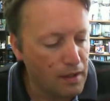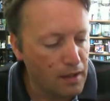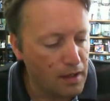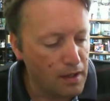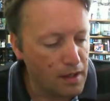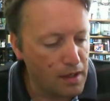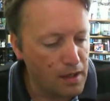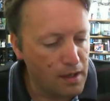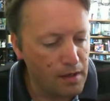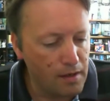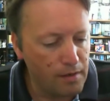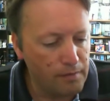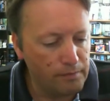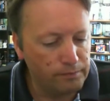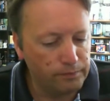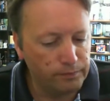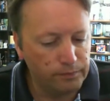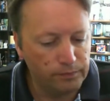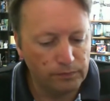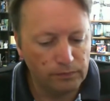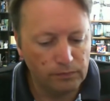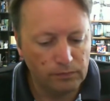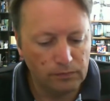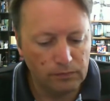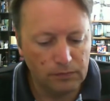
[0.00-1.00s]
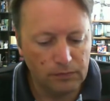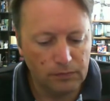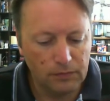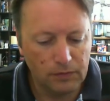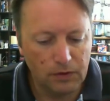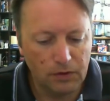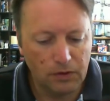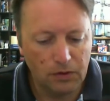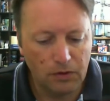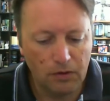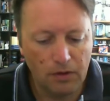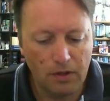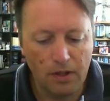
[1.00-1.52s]

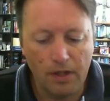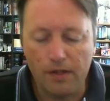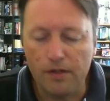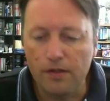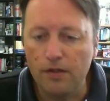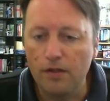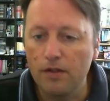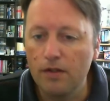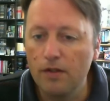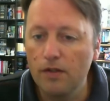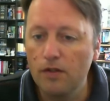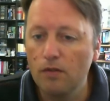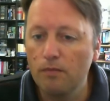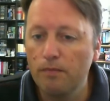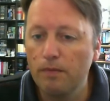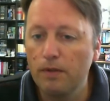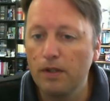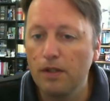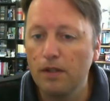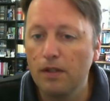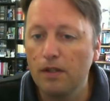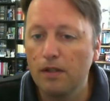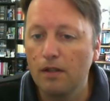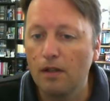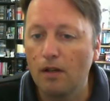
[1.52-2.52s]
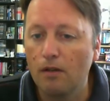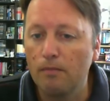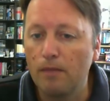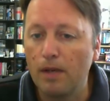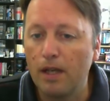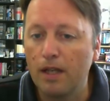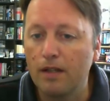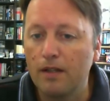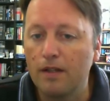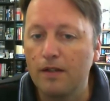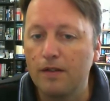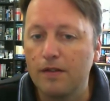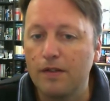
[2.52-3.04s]
Alright, so this will be, I'll
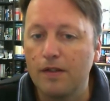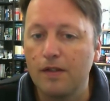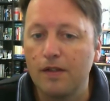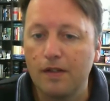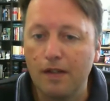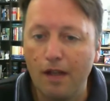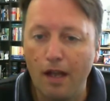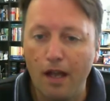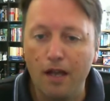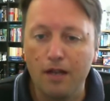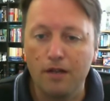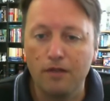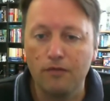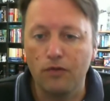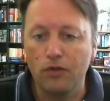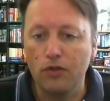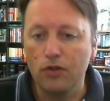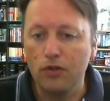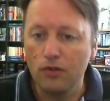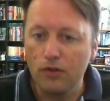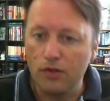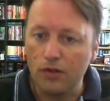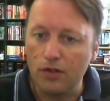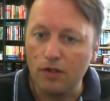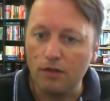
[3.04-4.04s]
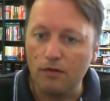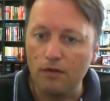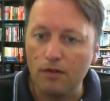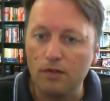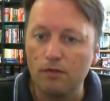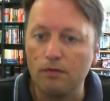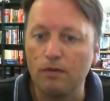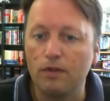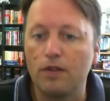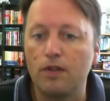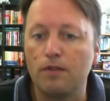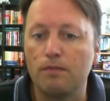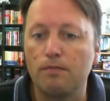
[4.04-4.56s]
make this the start of a new
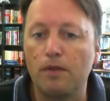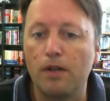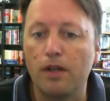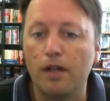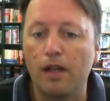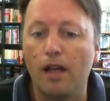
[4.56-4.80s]
series, which is my